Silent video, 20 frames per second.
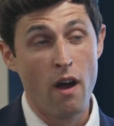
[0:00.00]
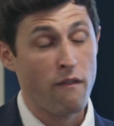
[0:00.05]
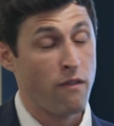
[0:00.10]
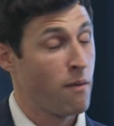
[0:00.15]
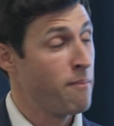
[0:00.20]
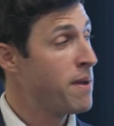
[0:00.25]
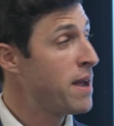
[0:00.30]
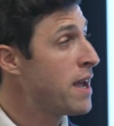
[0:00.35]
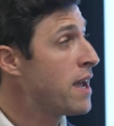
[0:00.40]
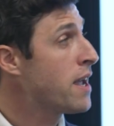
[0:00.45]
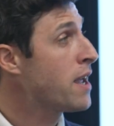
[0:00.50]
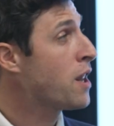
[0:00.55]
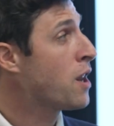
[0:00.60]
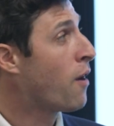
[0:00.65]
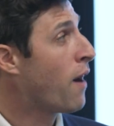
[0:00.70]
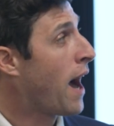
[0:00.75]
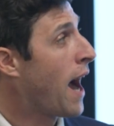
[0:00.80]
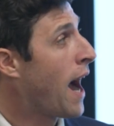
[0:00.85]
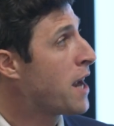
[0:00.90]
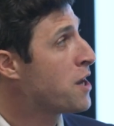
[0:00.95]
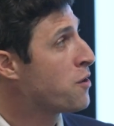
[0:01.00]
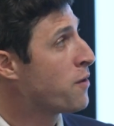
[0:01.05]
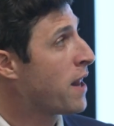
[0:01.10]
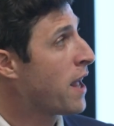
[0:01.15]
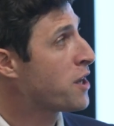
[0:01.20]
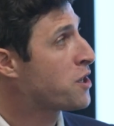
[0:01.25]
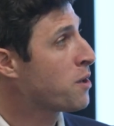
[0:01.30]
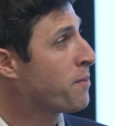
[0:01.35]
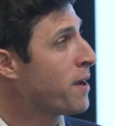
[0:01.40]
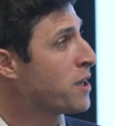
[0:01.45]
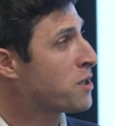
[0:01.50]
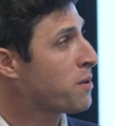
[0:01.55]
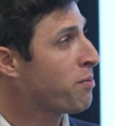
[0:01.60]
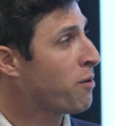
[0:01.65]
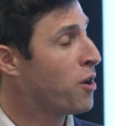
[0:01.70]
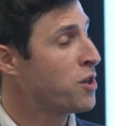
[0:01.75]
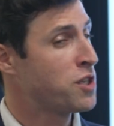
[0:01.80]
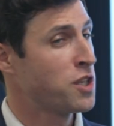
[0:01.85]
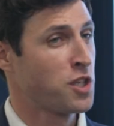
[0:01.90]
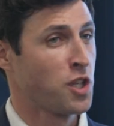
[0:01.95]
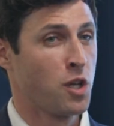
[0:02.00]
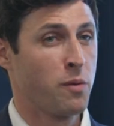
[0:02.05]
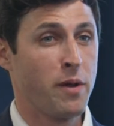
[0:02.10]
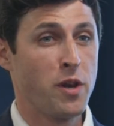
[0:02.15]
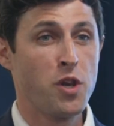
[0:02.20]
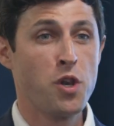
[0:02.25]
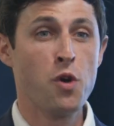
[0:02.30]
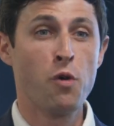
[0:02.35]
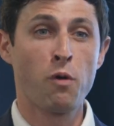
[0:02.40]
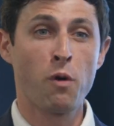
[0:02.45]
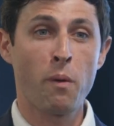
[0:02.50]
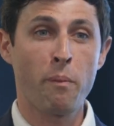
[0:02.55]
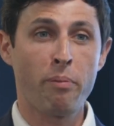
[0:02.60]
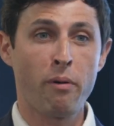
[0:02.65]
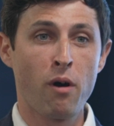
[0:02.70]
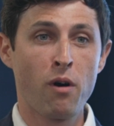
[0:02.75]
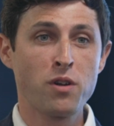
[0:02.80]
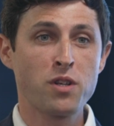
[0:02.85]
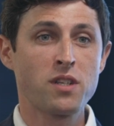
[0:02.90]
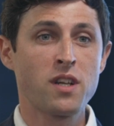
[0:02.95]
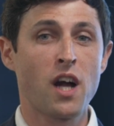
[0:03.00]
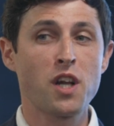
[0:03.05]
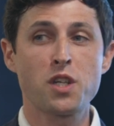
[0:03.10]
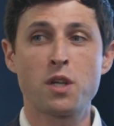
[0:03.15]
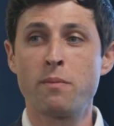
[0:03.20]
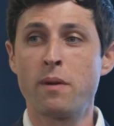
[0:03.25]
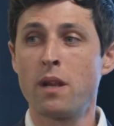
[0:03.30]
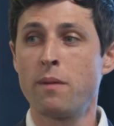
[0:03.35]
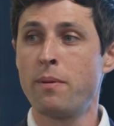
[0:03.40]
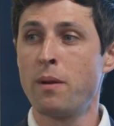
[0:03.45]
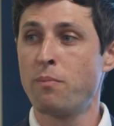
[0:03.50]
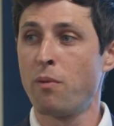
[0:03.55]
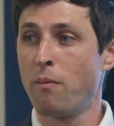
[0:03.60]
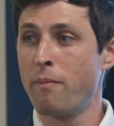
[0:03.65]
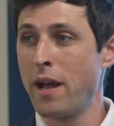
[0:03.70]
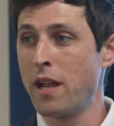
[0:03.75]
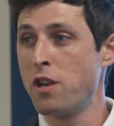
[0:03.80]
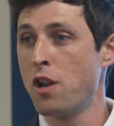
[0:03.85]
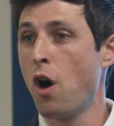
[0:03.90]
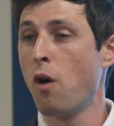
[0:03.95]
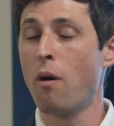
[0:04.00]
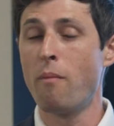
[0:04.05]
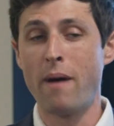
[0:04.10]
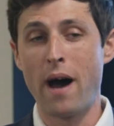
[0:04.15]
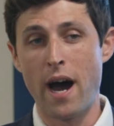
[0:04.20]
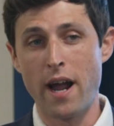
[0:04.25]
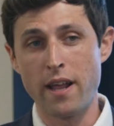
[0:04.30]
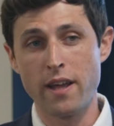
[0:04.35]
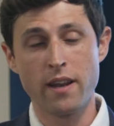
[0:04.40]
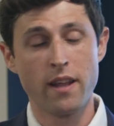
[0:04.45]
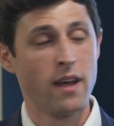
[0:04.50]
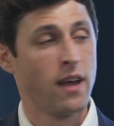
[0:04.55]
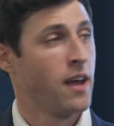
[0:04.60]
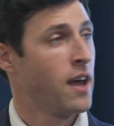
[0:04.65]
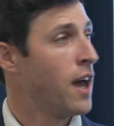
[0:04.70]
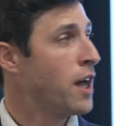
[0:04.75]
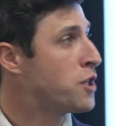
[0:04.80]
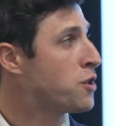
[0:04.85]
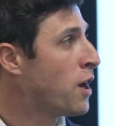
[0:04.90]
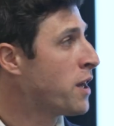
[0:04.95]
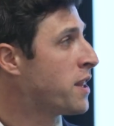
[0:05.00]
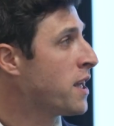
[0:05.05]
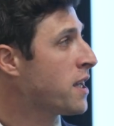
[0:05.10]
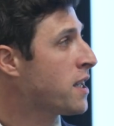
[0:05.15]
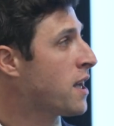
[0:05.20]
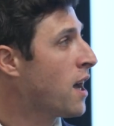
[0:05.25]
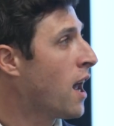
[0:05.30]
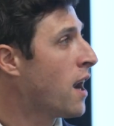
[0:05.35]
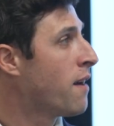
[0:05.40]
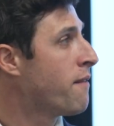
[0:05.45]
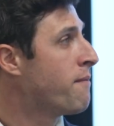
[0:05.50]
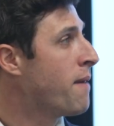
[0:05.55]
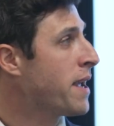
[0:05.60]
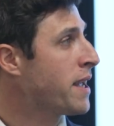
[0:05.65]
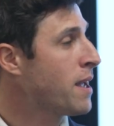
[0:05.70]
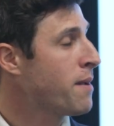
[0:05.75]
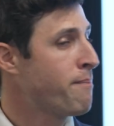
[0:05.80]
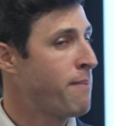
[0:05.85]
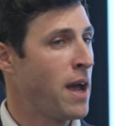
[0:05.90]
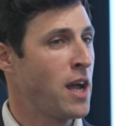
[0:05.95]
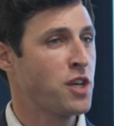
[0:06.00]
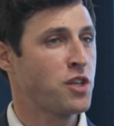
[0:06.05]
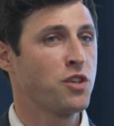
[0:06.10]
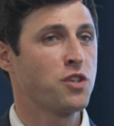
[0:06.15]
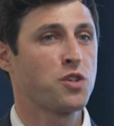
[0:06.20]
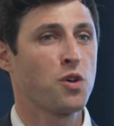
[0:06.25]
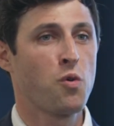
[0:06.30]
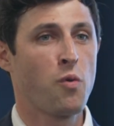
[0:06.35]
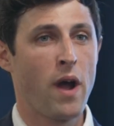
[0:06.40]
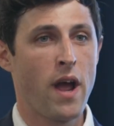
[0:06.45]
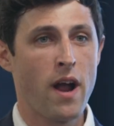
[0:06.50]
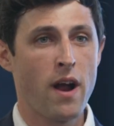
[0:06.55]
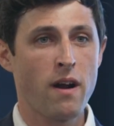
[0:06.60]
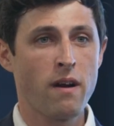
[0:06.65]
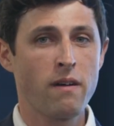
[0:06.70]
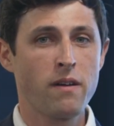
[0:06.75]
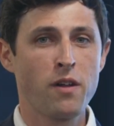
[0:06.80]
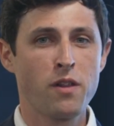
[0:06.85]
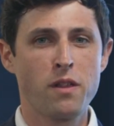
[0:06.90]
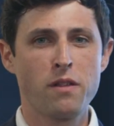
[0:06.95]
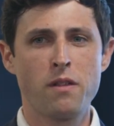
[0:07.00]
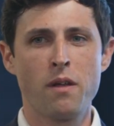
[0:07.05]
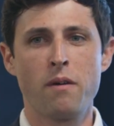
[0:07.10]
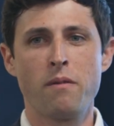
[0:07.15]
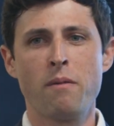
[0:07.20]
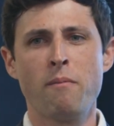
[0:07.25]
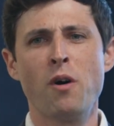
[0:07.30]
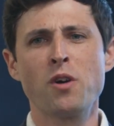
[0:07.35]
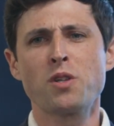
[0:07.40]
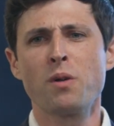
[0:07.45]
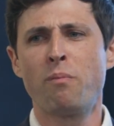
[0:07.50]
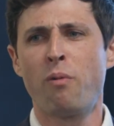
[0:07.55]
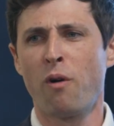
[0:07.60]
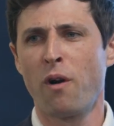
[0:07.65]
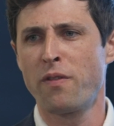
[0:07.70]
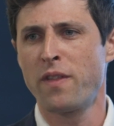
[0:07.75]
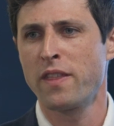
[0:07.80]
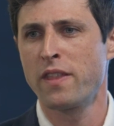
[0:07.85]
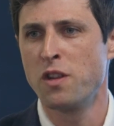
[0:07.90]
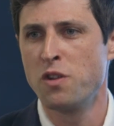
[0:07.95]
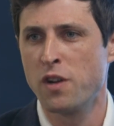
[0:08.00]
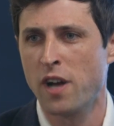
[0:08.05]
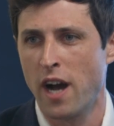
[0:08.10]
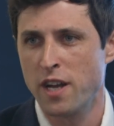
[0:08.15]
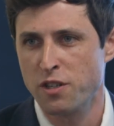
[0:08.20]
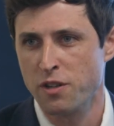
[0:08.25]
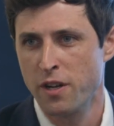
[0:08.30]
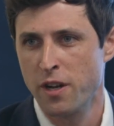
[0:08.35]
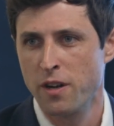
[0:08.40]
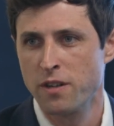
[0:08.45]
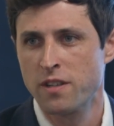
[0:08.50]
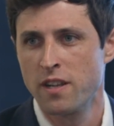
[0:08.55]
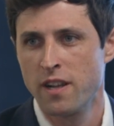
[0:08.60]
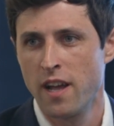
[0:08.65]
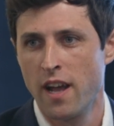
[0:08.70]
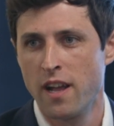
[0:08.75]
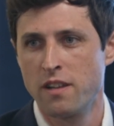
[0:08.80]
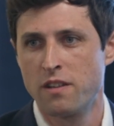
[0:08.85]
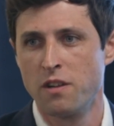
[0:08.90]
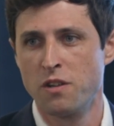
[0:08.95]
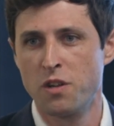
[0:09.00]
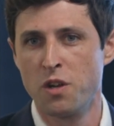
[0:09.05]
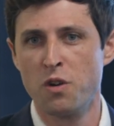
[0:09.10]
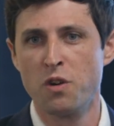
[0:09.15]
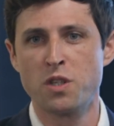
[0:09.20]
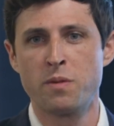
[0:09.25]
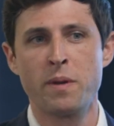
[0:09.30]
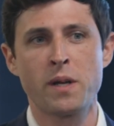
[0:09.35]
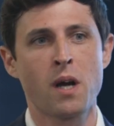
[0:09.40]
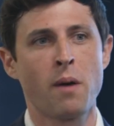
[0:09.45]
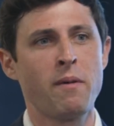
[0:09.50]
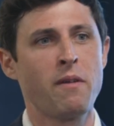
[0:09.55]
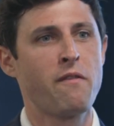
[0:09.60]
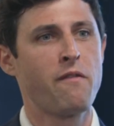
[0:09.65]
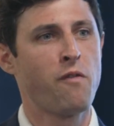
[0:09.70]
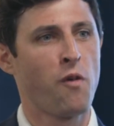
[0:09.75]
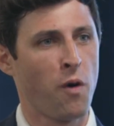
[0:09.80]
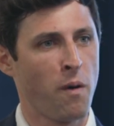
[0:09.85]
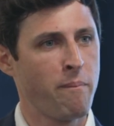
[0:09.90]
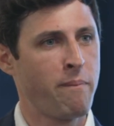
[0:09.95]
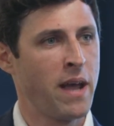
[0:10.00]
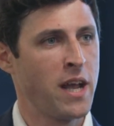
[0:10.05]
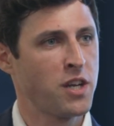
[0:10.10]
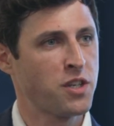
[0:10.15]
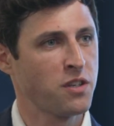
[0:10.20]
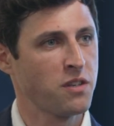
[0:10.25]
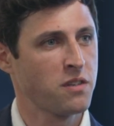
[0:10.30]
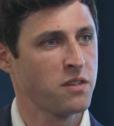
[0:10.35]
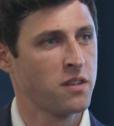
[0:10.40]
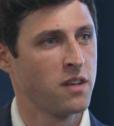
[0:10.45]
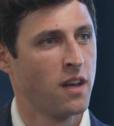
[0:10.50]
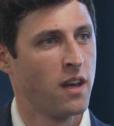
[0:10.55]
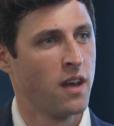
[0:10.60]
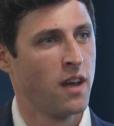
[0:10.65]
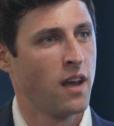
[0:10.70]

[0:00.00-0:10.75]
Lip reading: For me, I do an answer-based approach. It's a little bit newer approach. Not too many people may know about it. And so I think kind of making patients aware. The most important thing that you guys are here today to do is become informed patients.